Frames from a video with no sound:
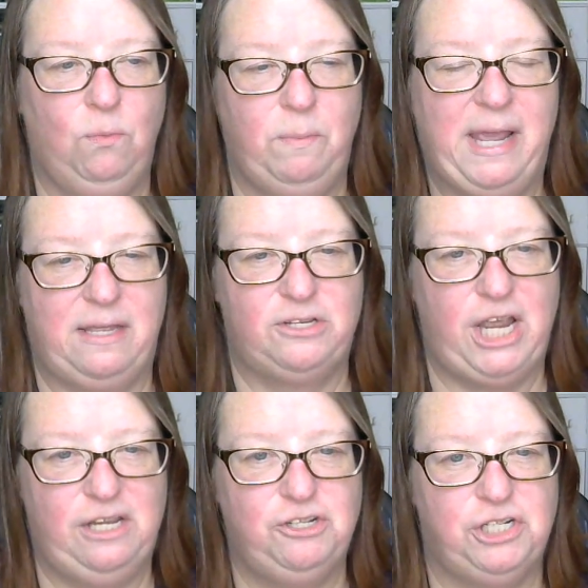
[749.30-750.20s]
make
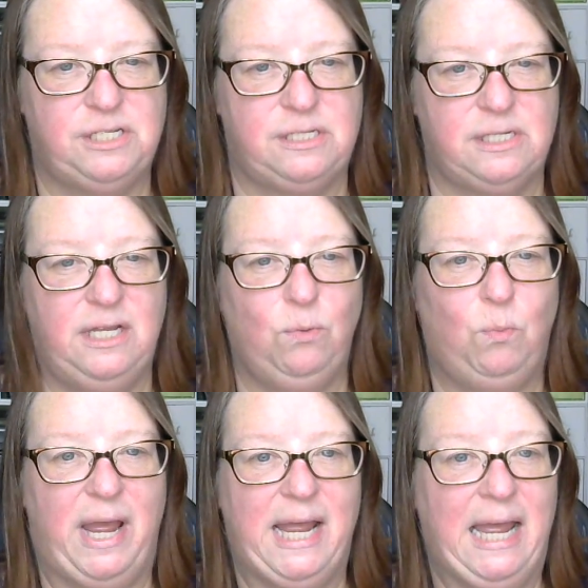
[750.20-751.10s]
changes in the
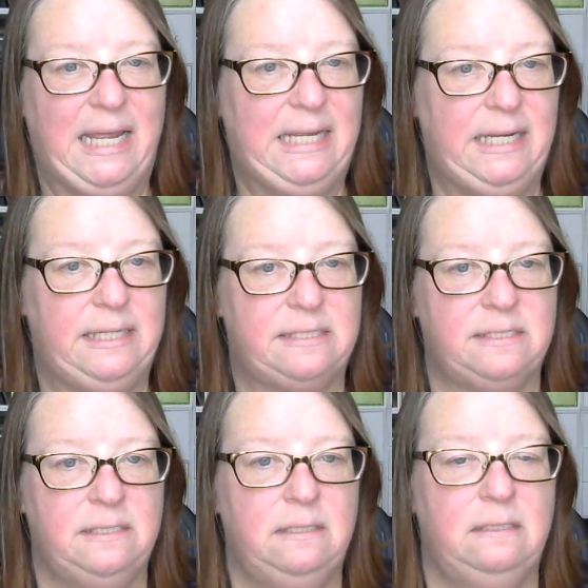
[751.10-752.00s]
way I eat.
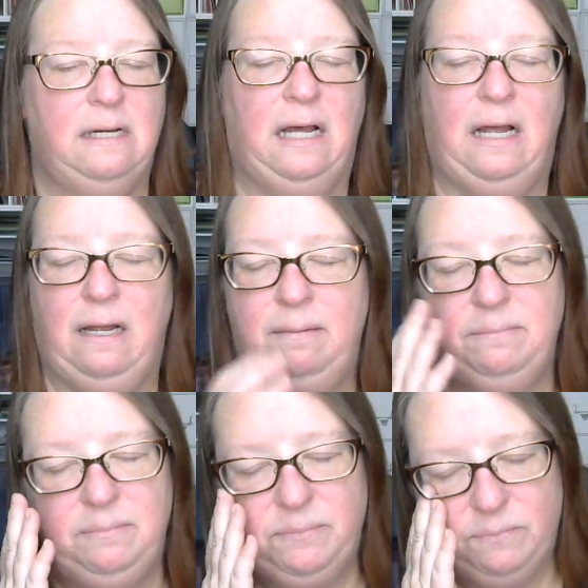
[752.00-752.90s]

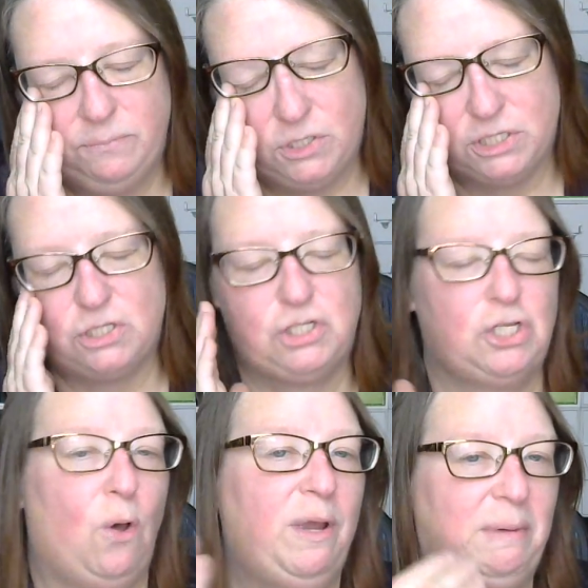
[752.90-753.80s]
Just
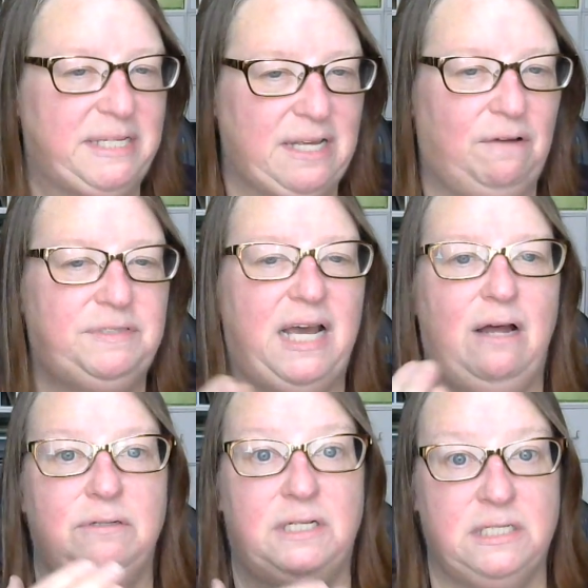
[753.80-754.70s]
slowing myself
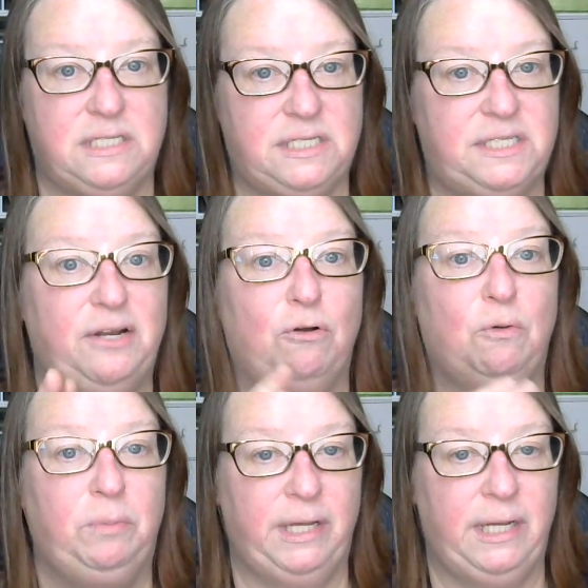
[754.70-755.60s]
down
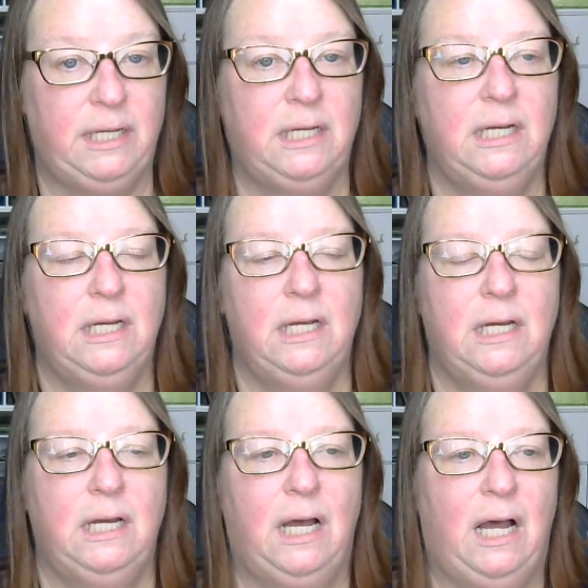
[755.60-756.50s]
considerably.
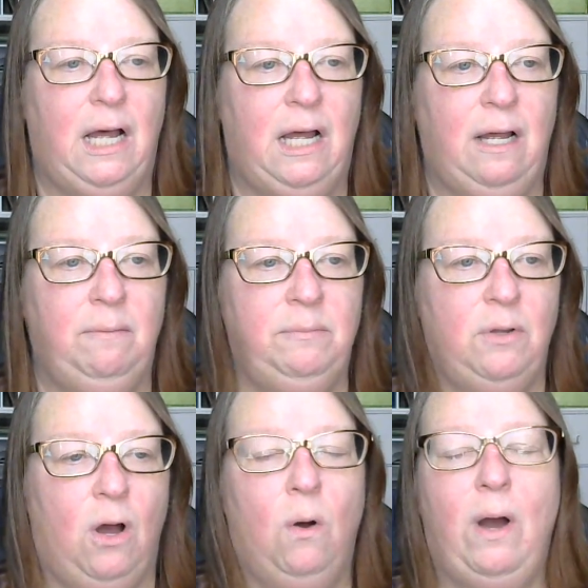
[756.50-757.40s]

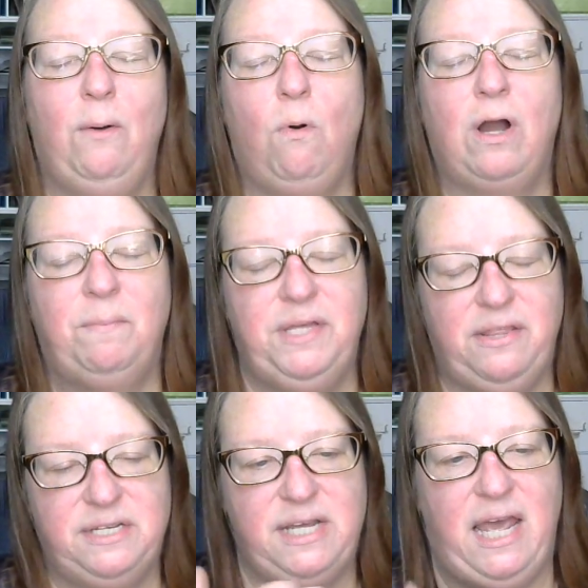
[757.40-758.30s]
I woke up the
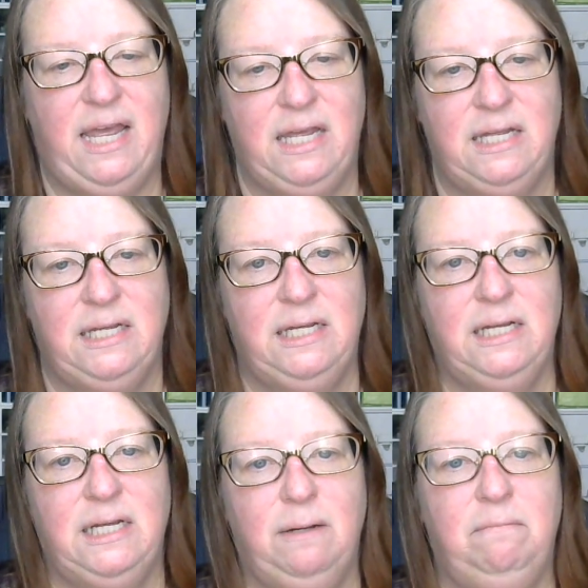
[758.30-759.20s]
other day
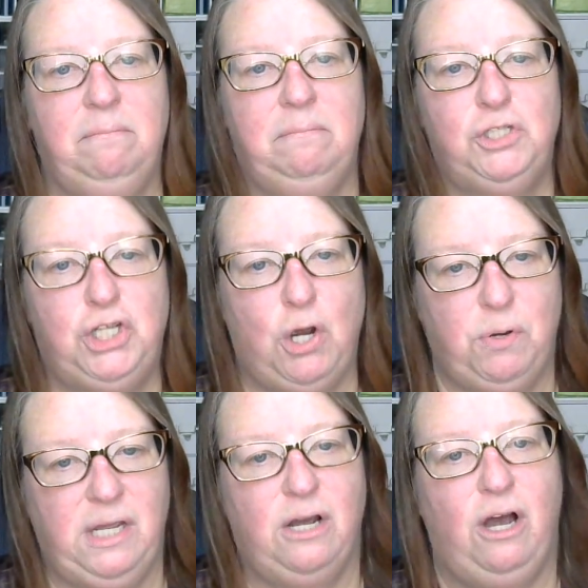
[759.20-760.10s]

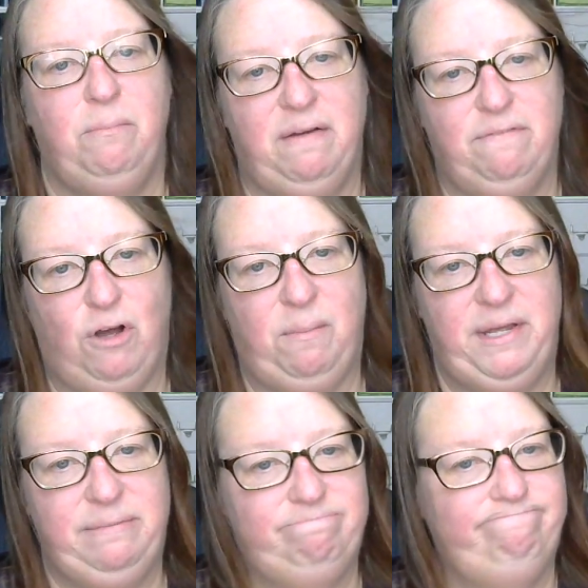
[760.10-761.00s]
choking on my vomit.